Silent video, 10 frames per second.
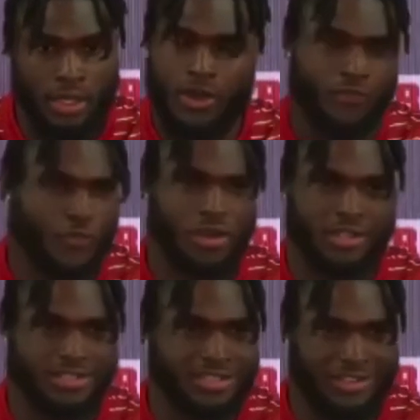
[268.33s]
Oh, of
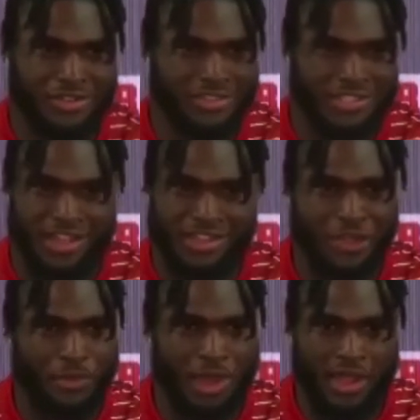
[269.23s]
course. You know, it's iron
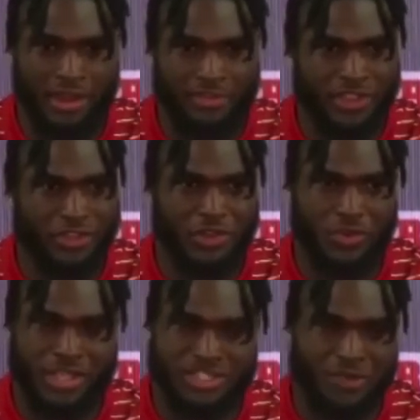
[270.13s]
sharpening iron. They're going to
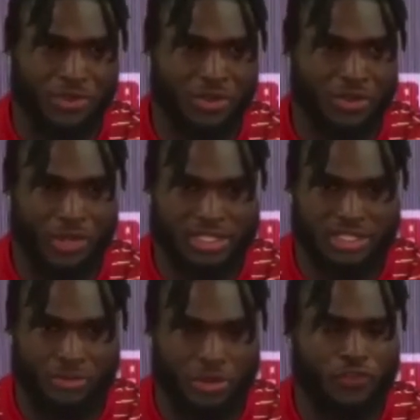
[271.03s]
win some, we're going to win
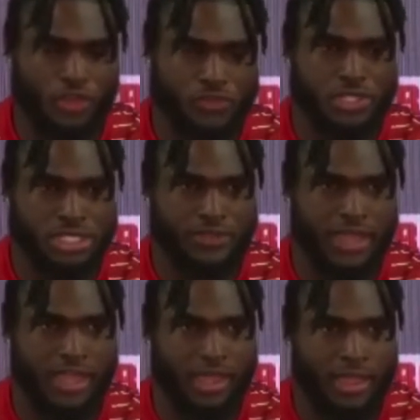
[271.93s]
some, but of course we've seen that.